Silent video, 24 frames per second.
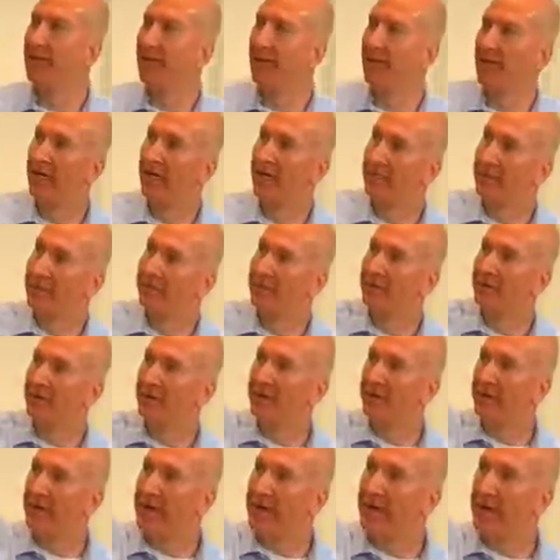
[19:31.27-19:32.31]
as
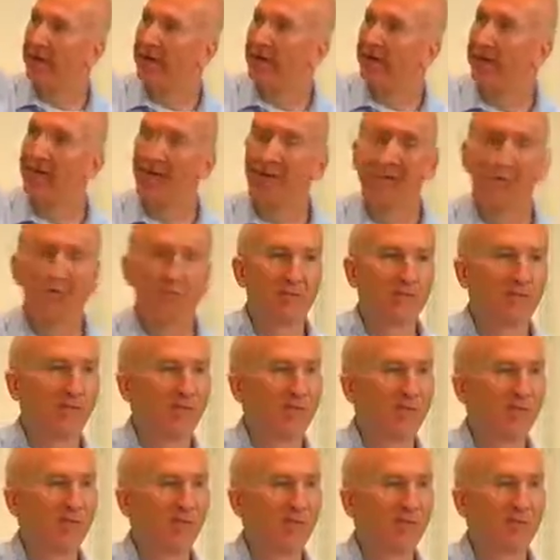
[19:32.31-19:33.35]
to how to run them on
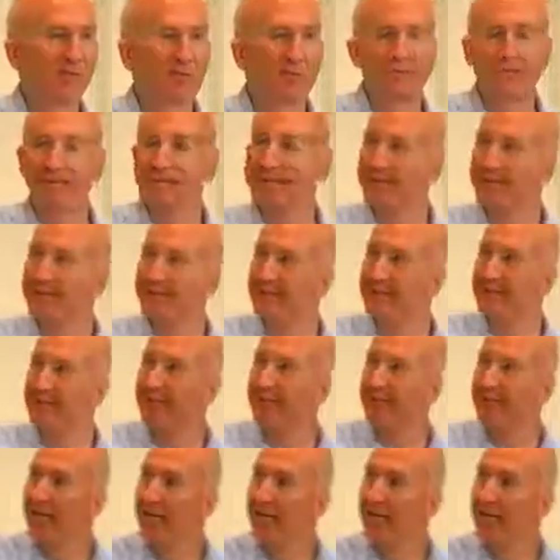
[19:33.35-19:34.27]
a monthly basis,